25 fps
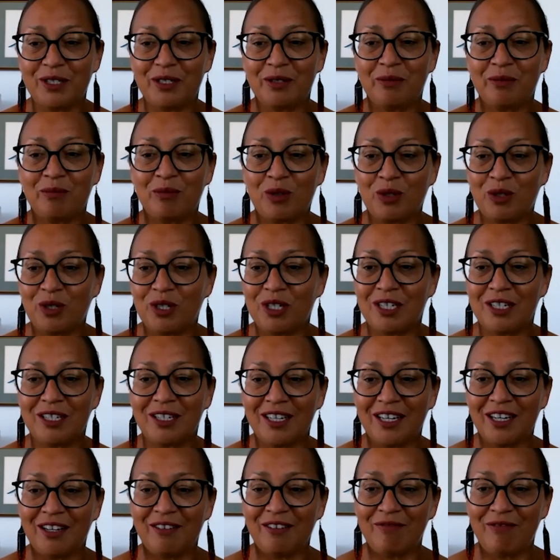to more
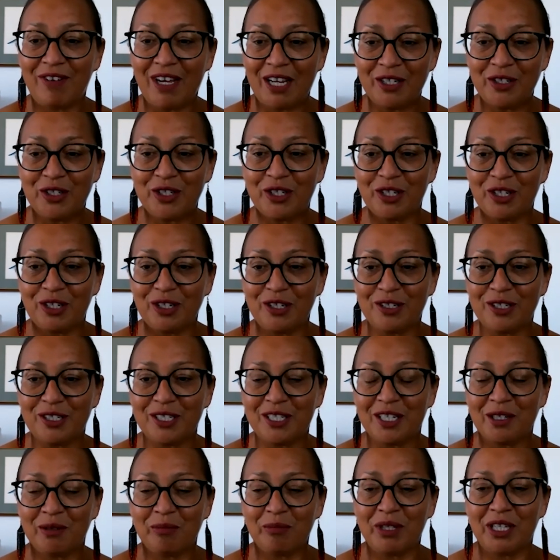adventures
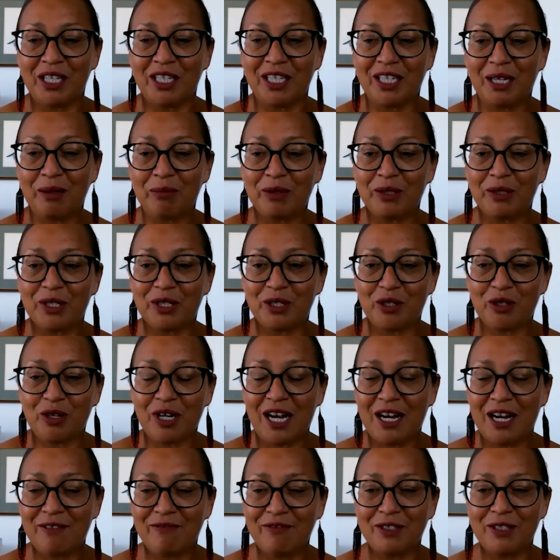and being able to
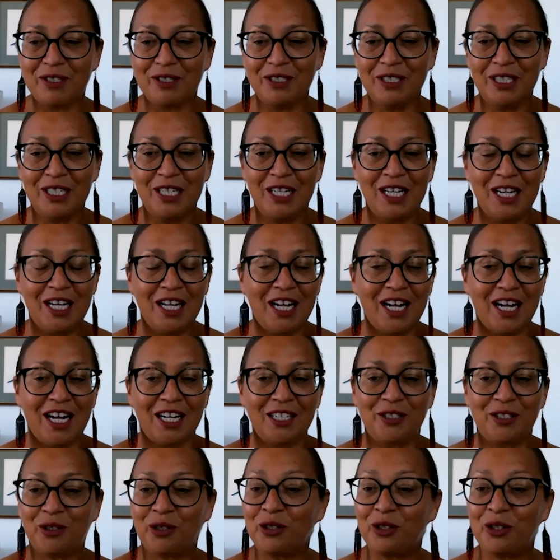travel. I
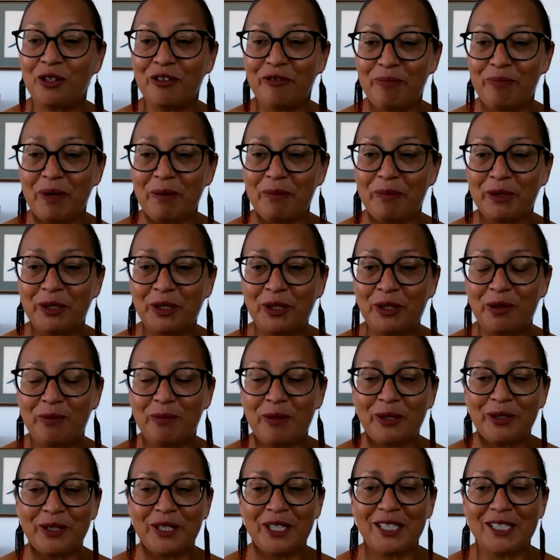don't know if people know
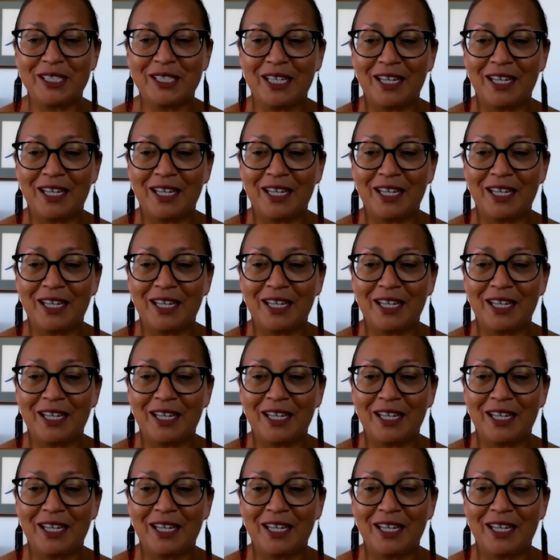about this.